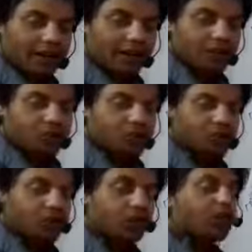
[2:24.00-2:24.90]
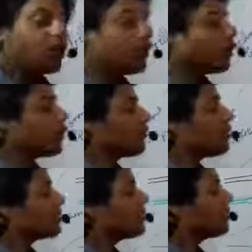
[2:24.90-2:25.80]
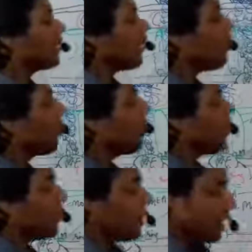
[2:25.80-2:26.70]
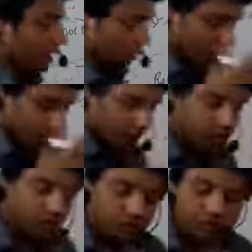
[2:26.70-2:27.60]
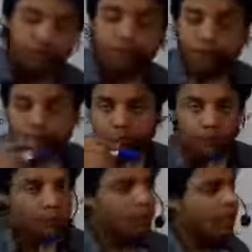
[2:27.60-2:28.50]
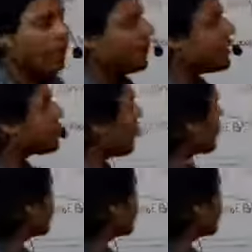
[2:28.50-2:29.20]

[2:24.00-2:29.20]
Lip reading: connected to each other. Now the first thing that I forget, means for